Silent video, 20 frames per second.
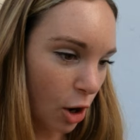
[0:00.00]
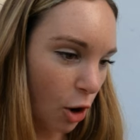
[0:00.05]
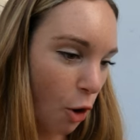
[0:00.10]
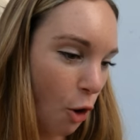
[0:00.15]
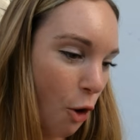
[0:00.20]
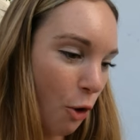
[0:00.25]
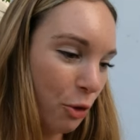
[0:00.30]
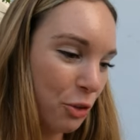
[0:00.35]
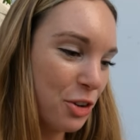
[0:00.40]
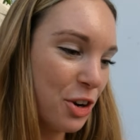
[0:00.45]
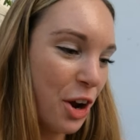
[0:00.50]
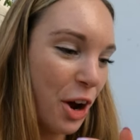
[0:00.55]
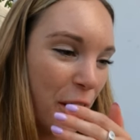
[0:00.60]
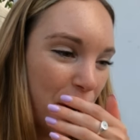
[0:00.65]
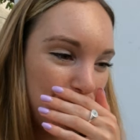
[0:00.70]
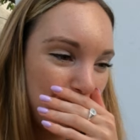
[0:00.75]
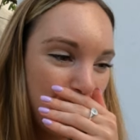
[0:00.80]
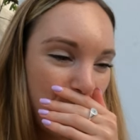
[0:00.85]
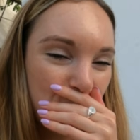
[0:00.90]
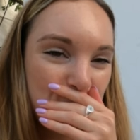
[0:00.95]
Oh
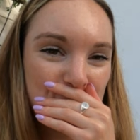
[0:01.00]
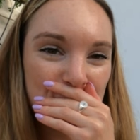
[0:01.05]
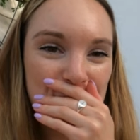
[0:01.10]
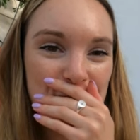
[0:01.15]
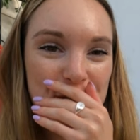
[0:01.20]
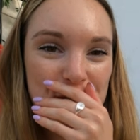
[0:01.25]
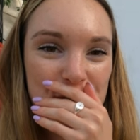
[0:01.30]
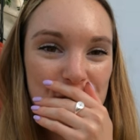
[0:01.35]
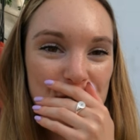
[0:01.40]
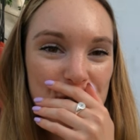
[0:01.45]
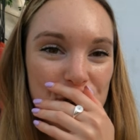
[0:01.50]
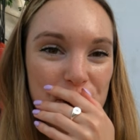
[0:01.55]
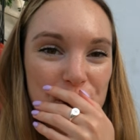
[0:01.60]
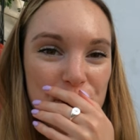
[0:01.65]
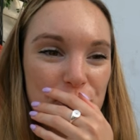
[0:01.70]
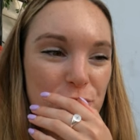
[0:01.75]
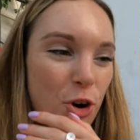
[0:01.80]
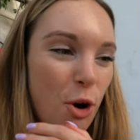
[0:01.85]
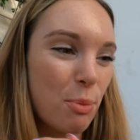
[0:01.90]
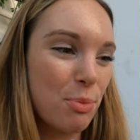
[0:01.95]
no, Bob's just
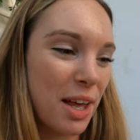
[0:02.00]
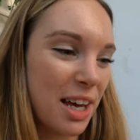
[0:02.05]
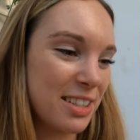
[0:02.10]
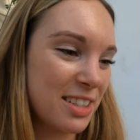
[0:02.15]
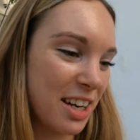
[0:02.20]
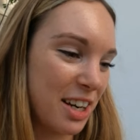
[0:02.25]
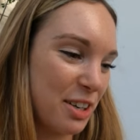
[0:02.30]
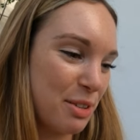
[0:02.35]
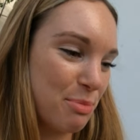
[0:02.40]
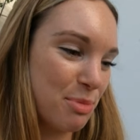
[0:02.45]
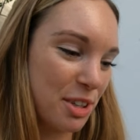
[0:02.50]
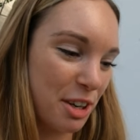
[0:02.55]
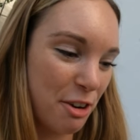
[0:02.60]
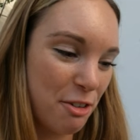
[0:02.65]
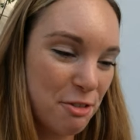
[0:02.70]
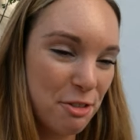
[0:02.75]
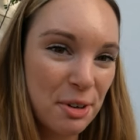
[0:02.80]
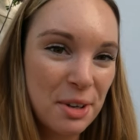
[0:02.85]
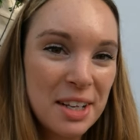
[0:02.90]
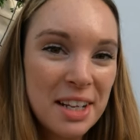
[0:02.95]
dropped that down
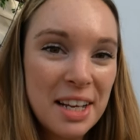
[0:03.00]
himself.